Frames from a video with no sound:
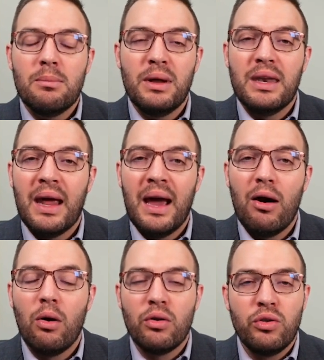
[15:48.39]
But
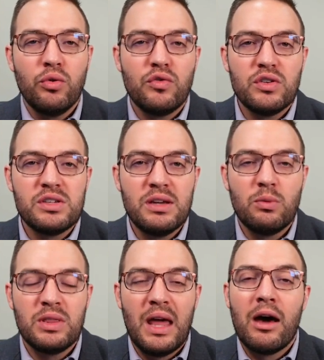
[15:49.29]
now you just have,
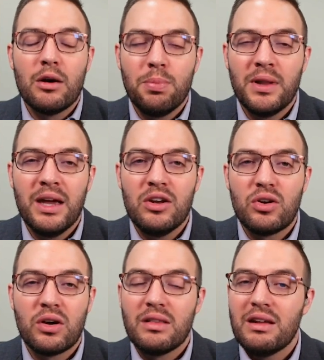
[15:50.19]
without a plan,
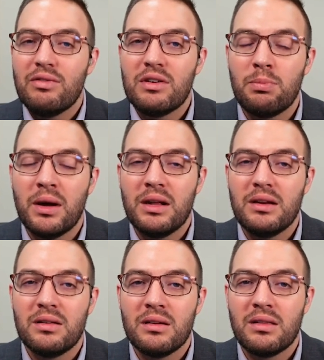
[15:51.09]
you're going to leave this money
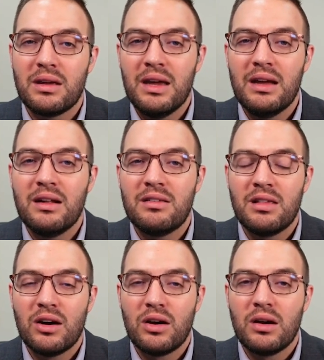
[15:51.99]
to the kids.
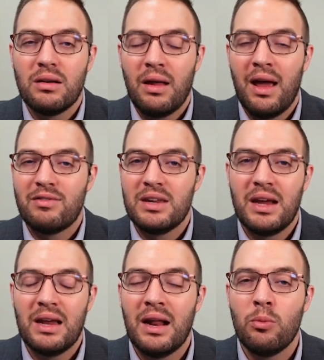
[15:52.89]
They're going to have to
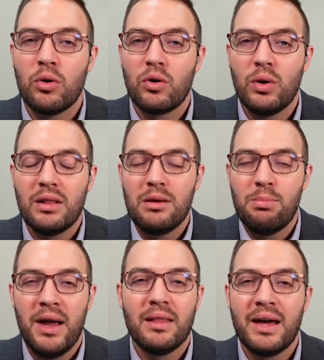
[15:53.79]
take it out more quickly,
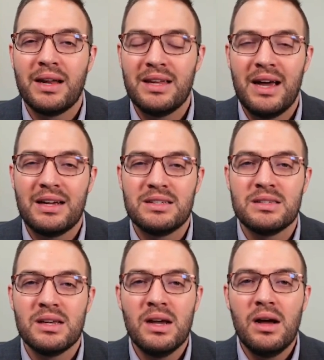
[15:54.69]
pay a lot of
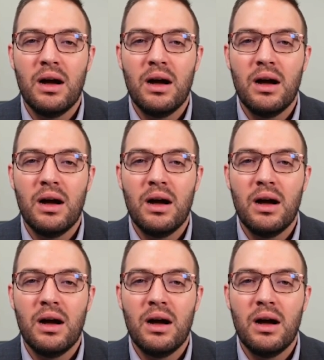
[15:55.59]
taxes.